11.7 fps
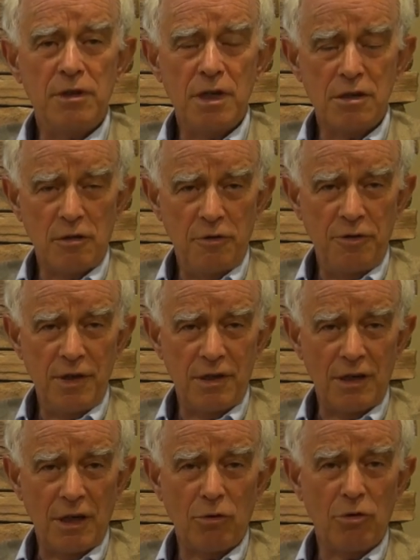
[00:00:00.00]
doesn't fit
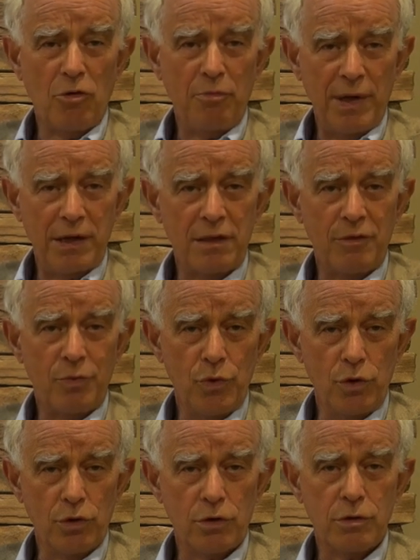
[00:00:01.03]
in our competitive
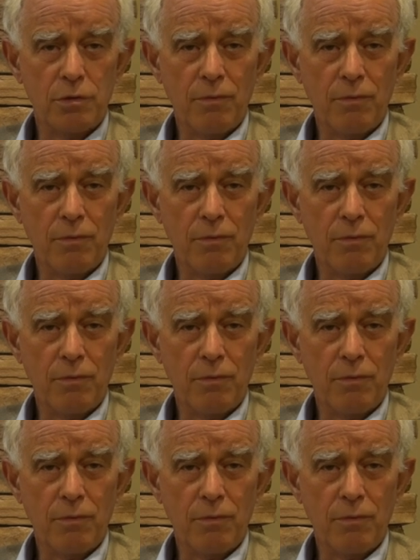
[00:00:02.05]
world.